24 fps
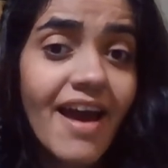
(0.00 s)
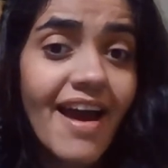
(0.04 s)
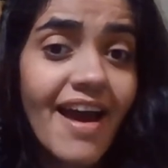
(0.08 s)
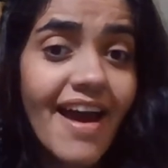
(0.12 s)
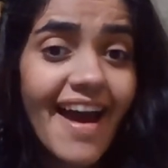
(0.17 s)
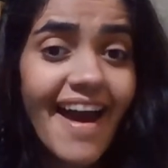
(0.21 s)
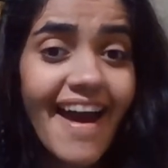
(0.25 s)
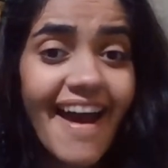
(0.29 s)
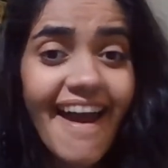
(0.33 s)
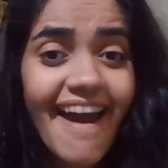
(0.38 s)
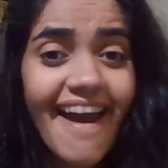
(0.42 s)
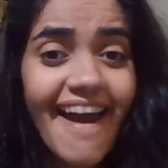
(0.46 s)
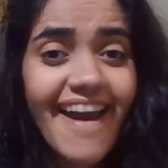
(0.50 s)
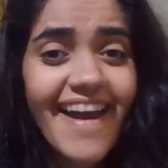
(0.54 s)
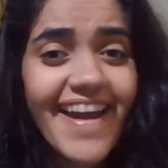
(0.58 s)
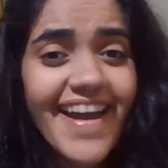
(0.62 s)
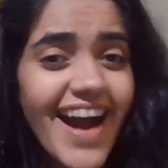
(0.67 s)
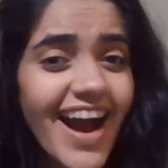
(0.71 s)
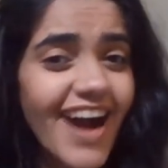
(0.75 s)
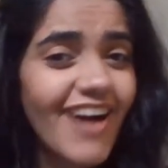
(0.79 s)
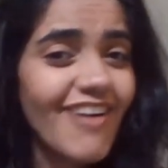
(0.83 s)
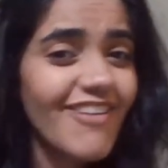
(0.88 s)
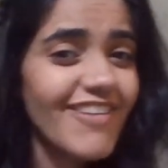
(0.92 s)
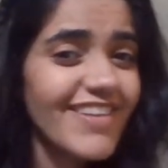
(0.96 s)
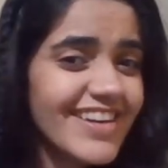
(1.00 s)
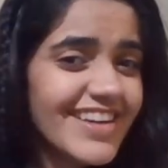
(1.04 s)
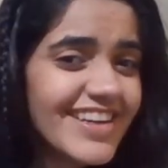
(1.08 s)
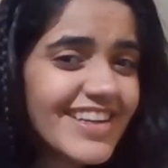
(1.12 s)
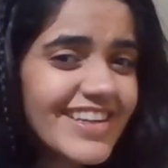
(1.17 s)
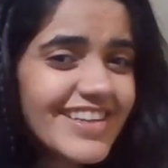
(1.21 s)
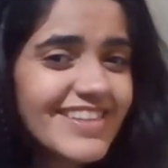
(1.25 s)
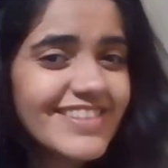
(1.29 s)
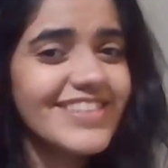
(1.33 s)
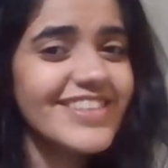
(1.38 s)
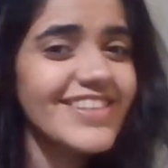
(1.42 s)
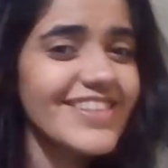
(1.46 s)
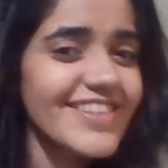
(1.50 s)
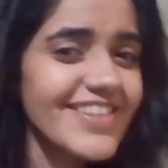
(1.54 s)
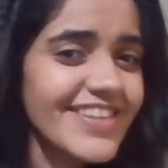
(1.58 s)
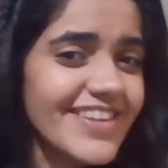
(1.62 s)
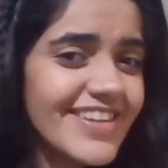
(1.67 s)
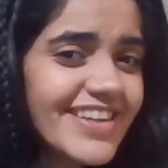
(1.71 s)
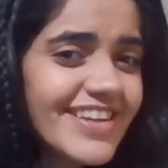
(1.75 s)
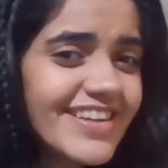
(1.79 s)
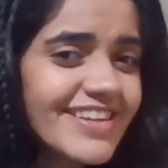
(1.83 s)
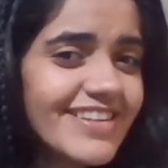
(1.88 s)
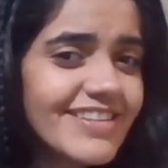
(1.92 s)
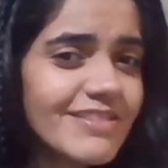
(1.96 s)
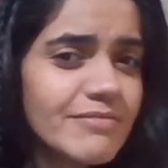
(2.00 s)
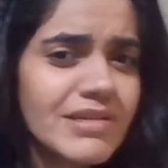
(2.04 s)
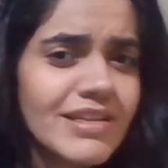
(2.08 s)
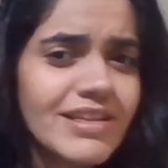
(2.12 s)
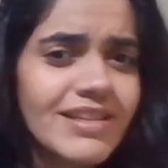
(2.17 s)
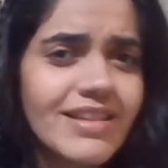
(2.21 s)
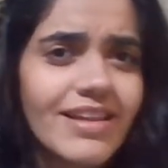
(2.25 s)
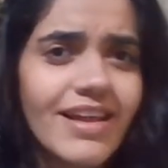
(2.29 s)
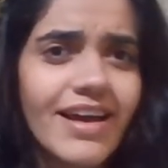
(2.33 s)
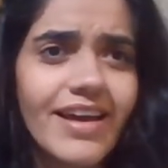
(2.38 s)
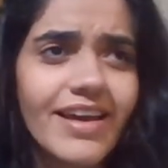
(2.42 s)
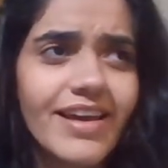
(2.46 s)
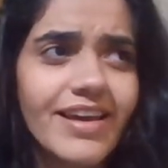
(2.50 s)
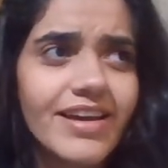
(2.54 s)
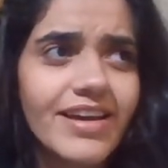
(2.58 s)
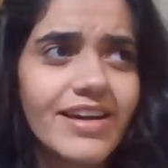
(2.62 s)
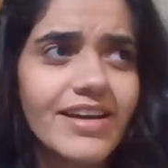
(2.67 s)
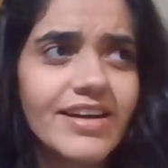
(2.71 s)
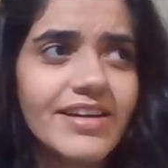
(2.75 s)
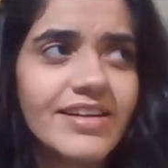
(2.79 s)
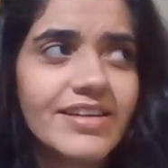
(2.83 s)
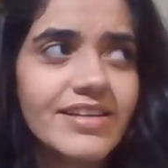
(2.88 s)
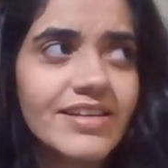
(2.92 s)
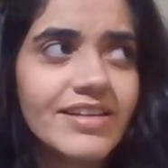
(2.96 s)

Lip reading: "Hey, how are you doing?" I mean, like,